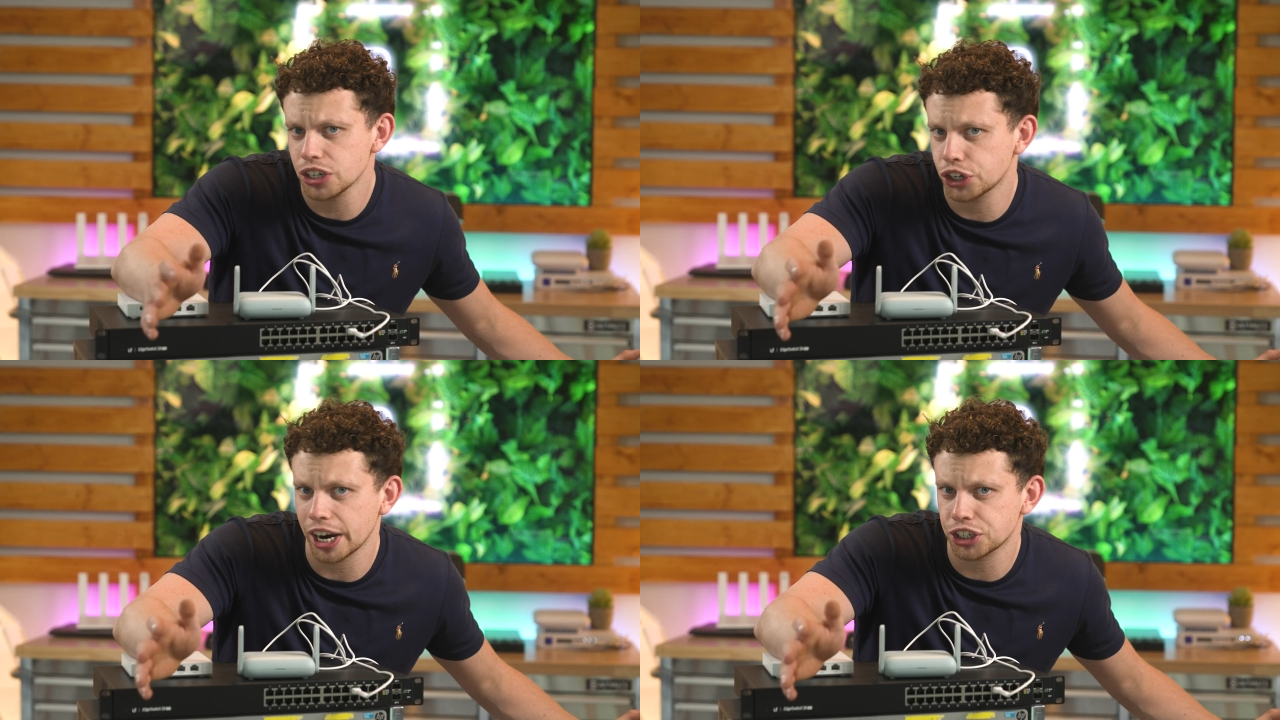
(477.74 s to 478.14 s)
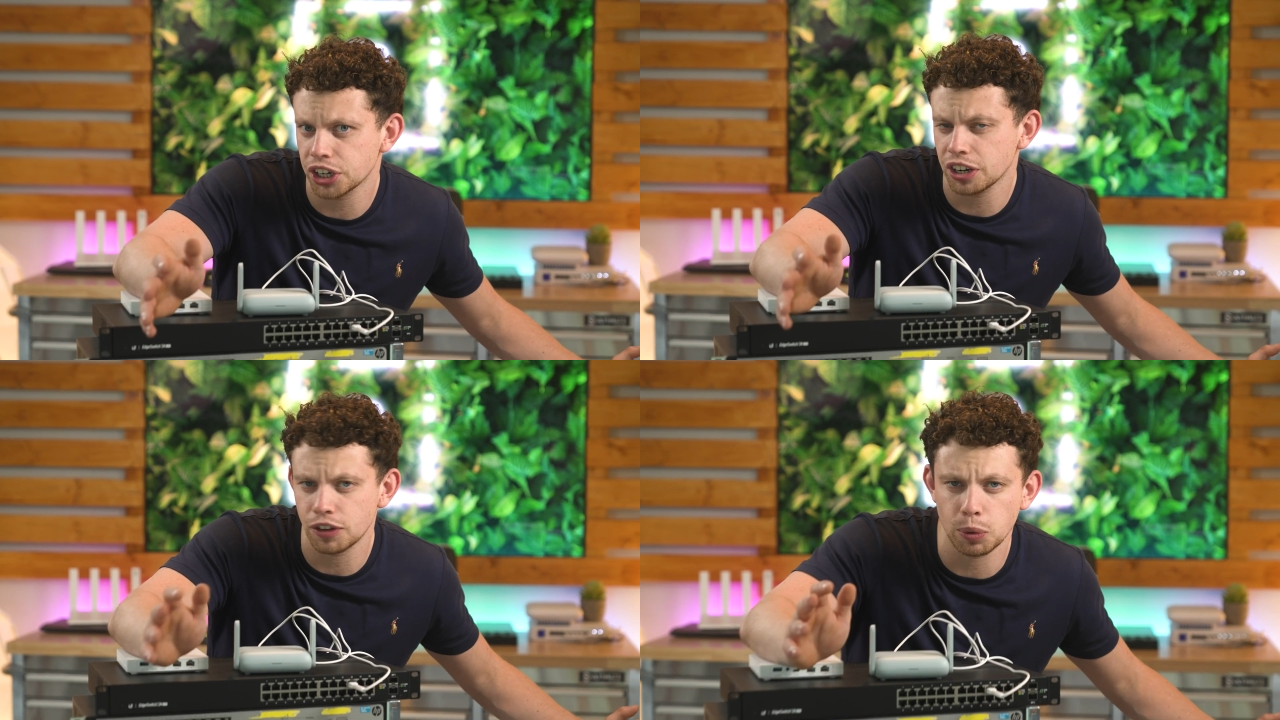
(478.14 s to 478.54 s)

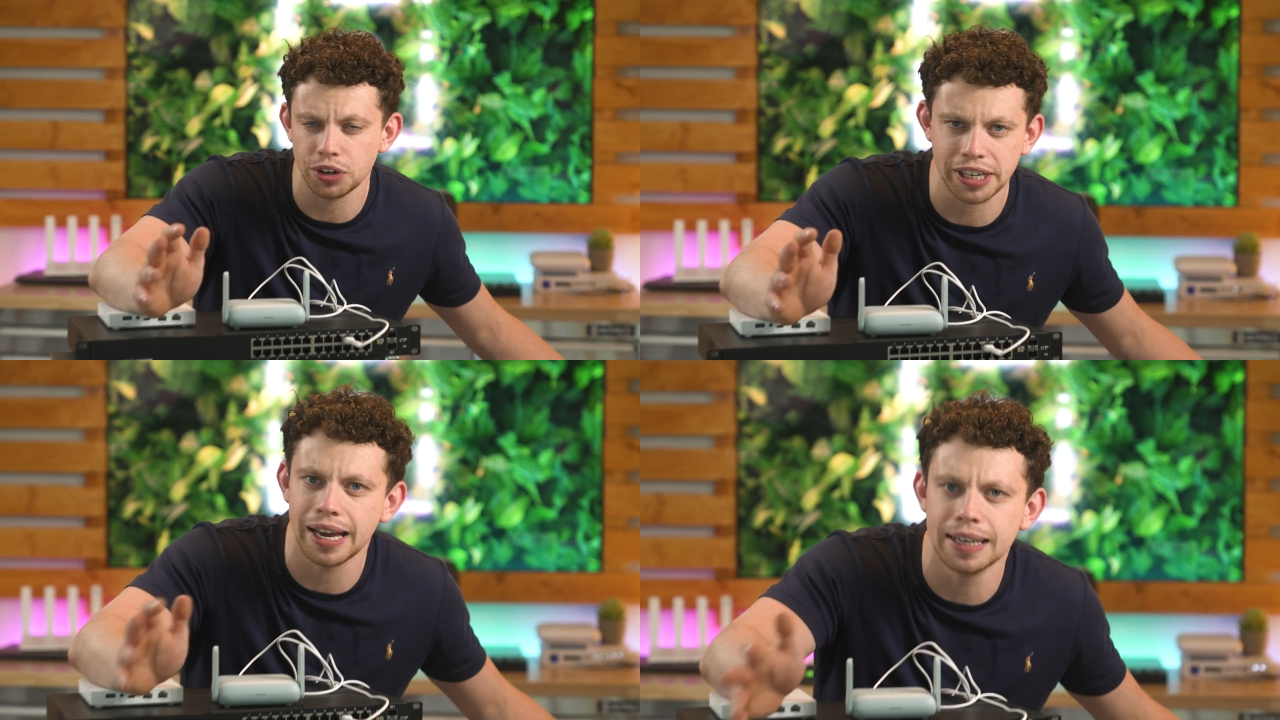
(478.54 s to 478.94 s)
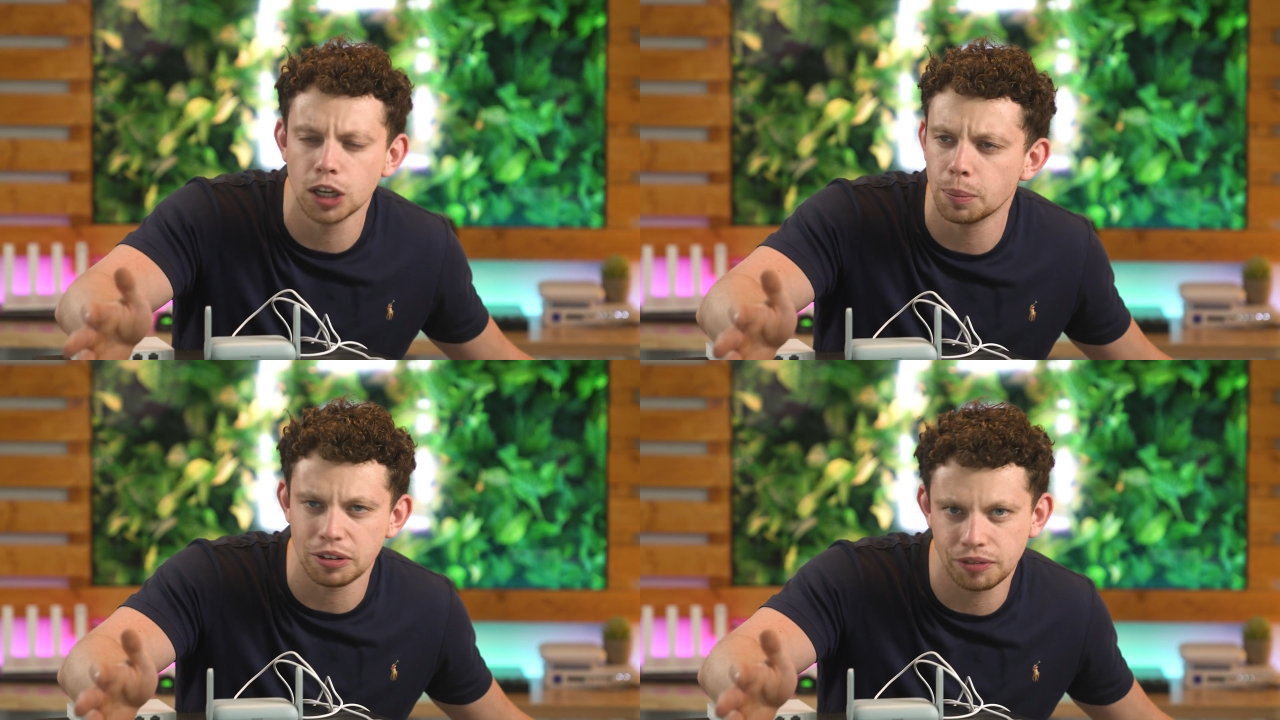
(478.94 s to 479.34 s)
injection if you want to get a
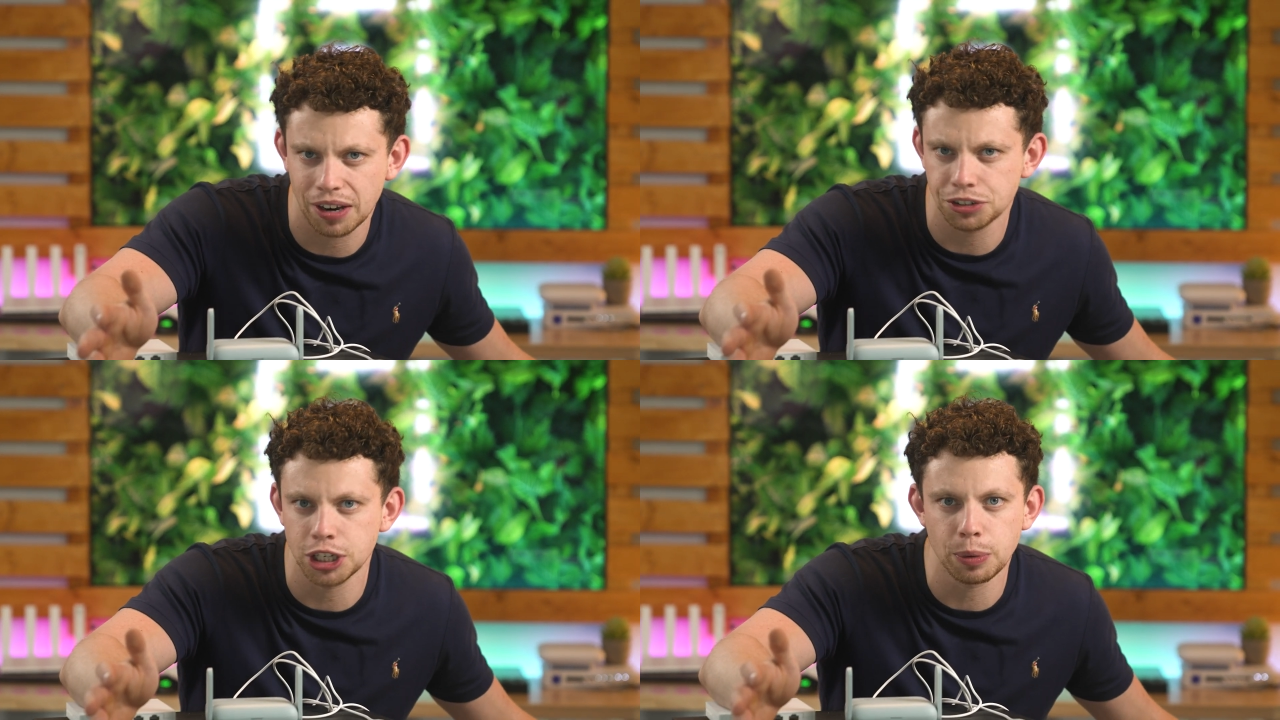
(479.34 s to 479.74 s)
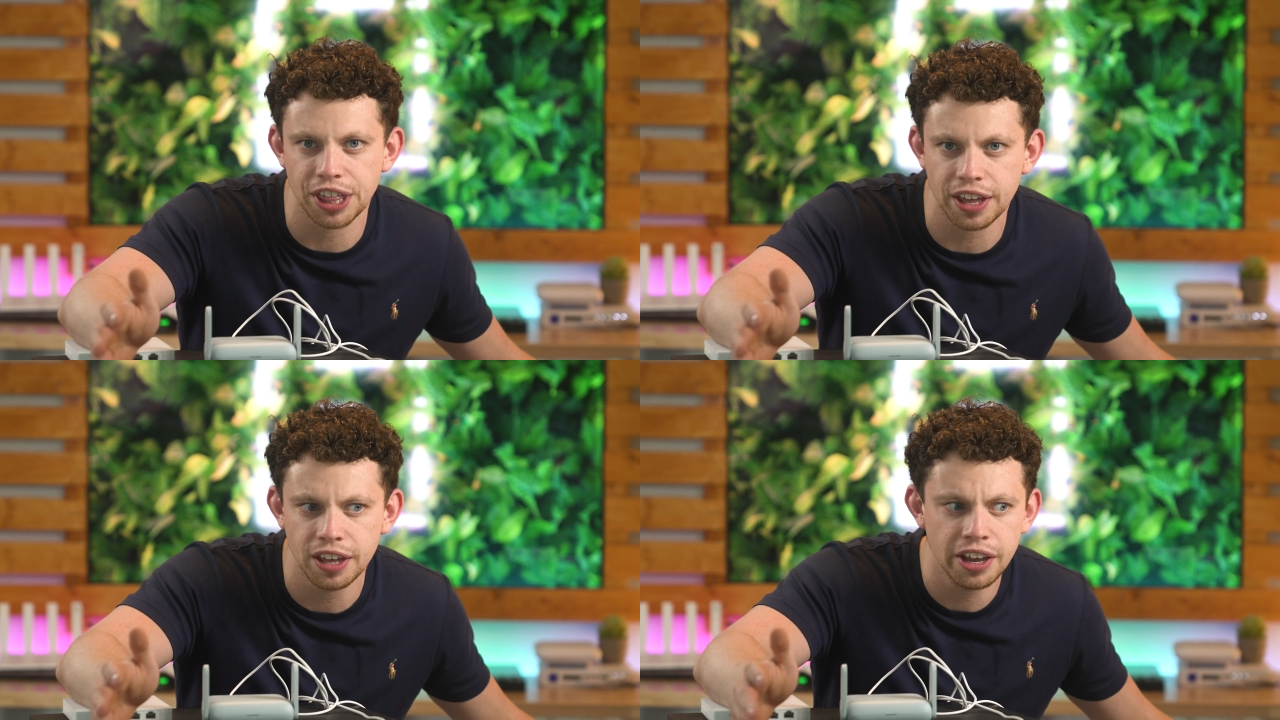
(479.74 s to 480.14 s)
little bit fancy
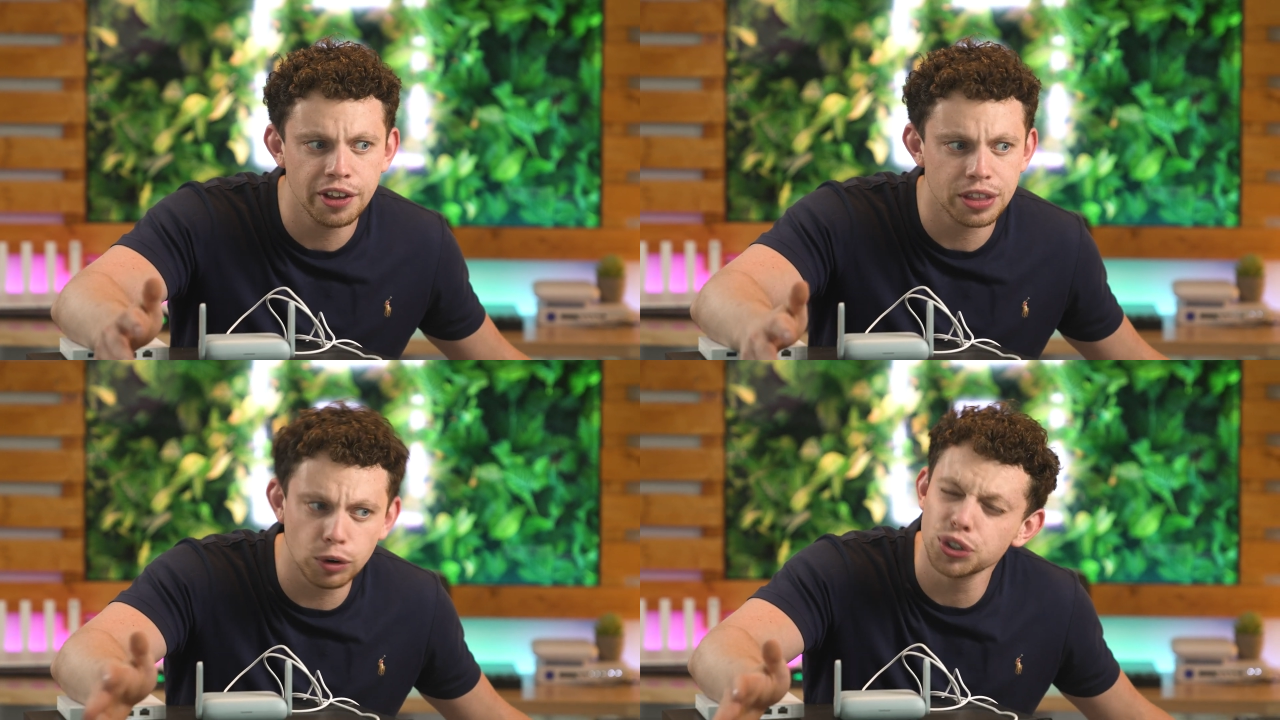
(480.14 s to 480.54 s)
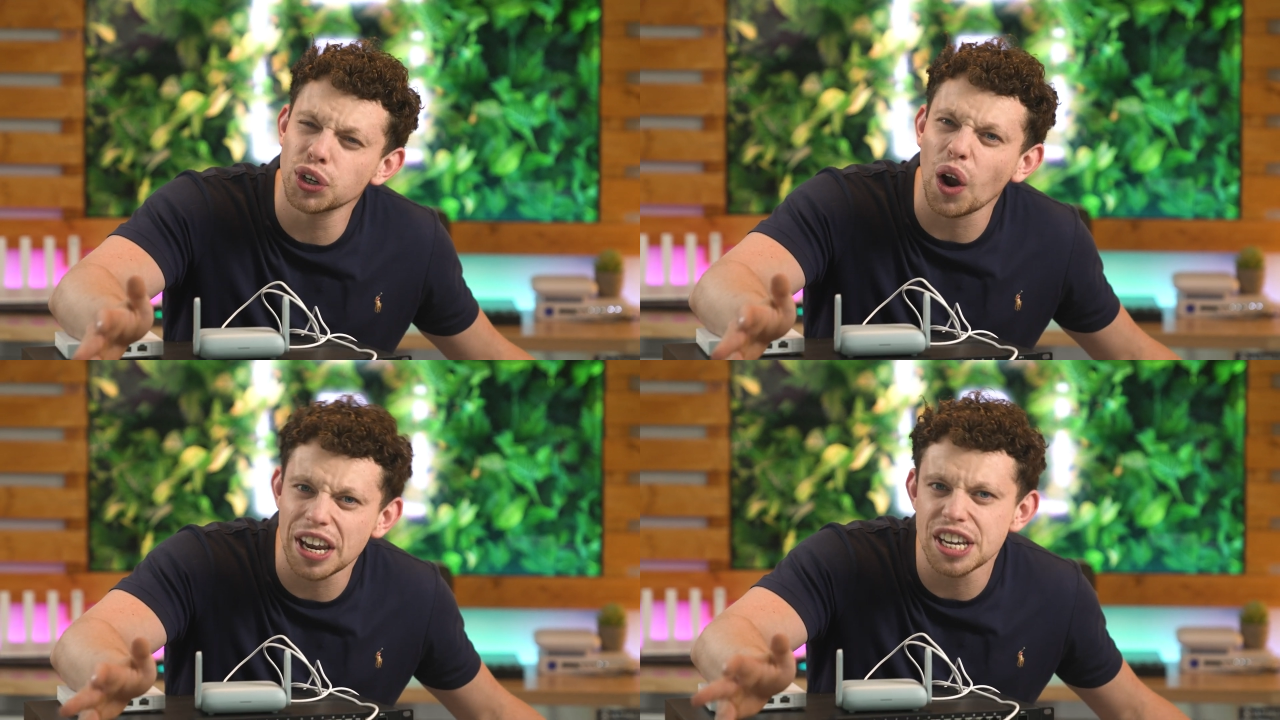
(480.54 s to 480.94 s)
with it. They've also got